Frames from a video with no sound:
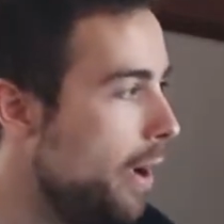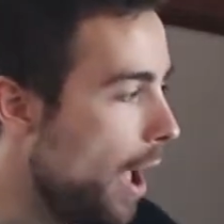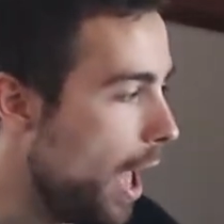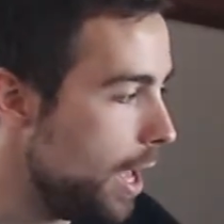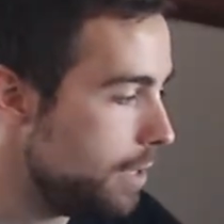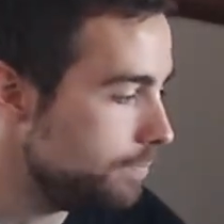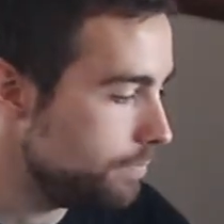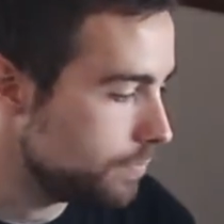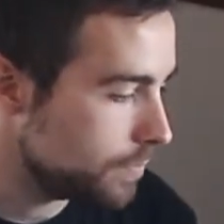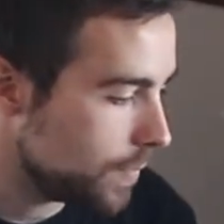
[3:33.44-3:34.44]

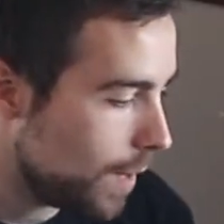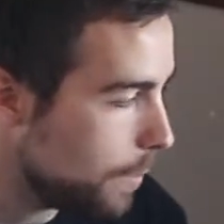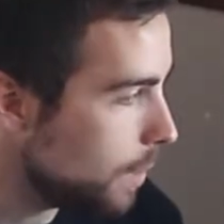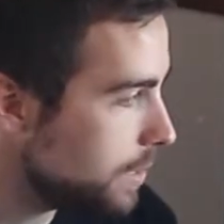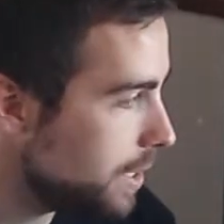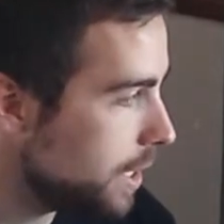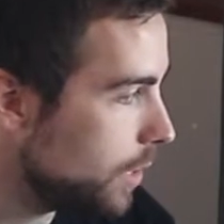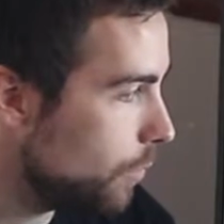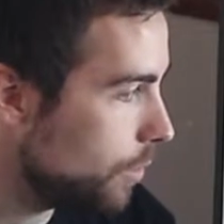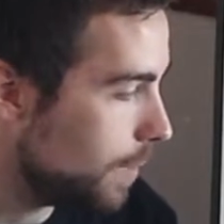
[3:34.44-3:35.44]
I'm not particularly
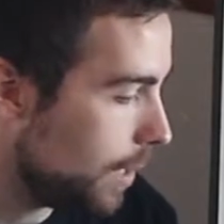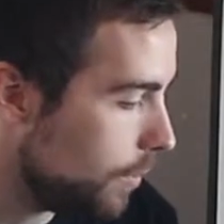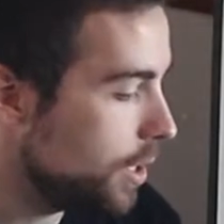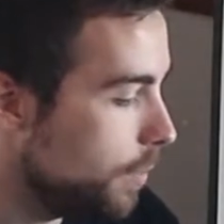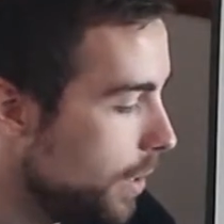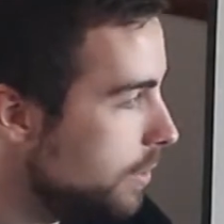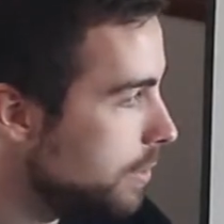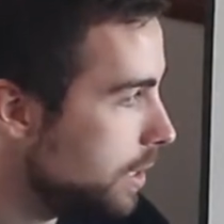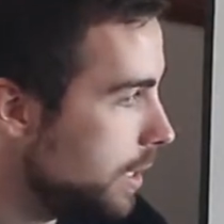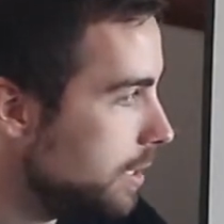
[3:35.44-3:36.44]
worried about what the
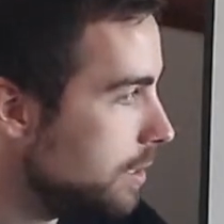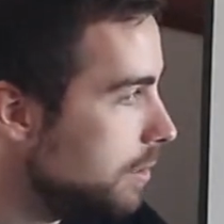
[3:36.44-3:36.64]
opponents lead.